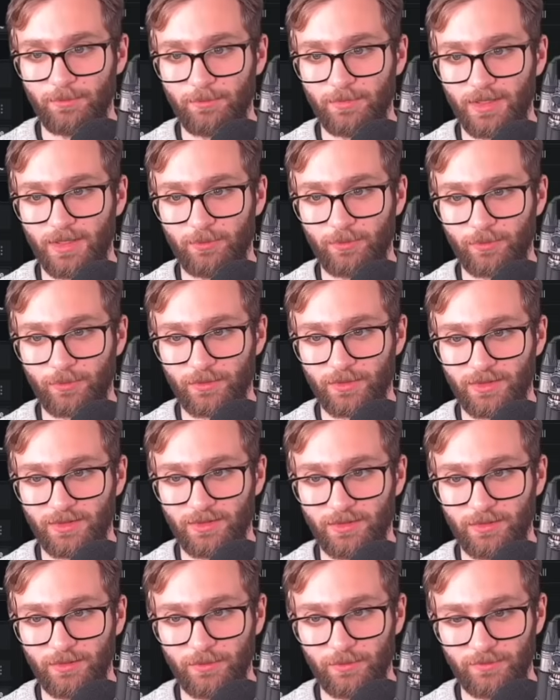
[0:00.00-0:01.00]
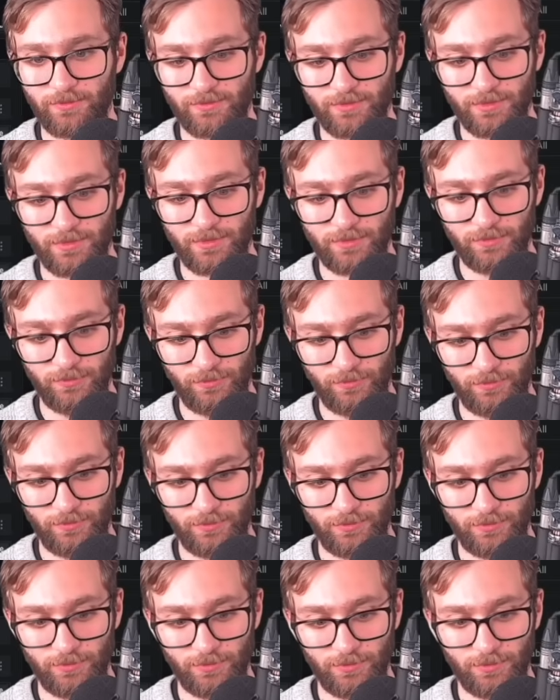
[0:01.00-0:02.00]
memory
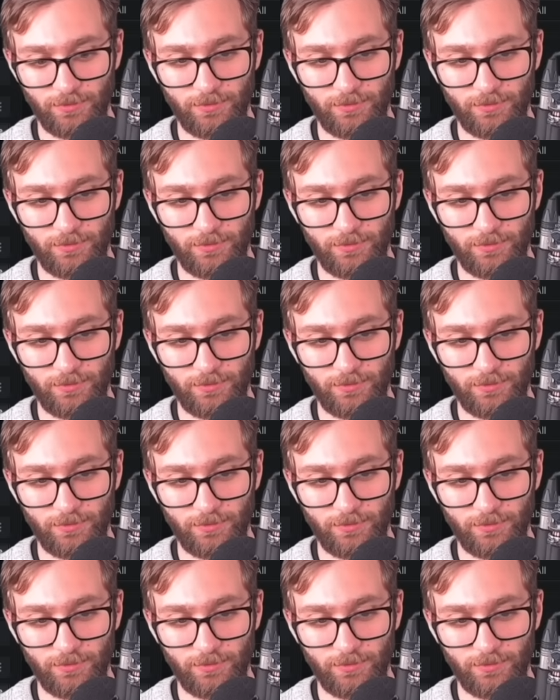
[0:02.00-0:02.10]
usage.